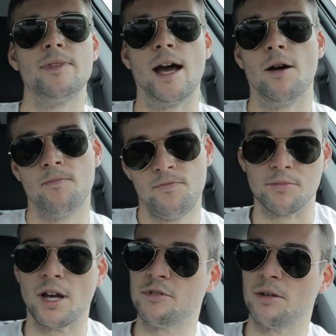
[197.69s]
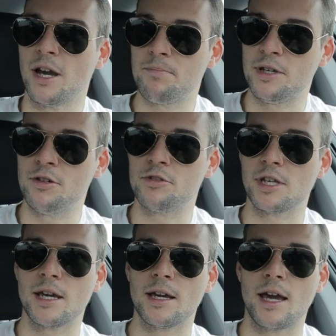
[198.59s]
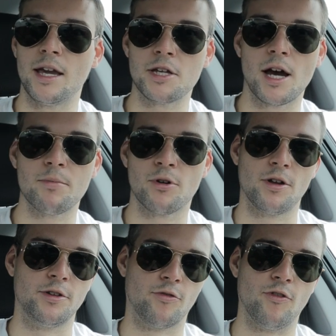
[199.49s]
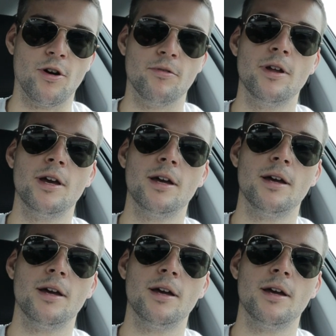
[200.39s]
Now, sometimes they might be using a timer on their phone,